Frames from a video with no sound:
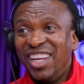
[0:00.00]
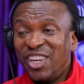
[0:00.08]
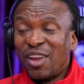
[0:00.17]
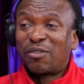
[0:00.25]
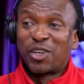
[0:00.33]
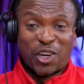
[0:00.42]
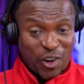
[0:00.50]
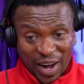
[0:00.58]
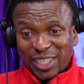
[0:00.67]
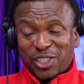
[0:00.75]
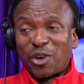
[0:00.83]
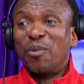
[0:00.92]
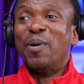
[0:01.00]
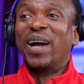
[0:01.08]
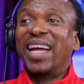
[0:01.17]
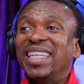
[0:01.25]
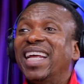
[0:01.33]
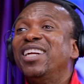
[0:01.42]
you have to crack Joburg
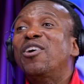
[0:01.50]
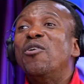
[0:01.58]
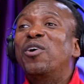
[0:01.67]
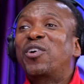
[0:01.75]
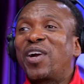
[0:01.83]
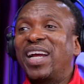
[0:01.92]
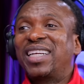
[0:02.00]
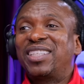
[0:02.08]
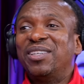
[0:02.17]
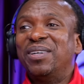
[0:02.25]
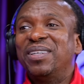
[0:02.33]
and then go crack.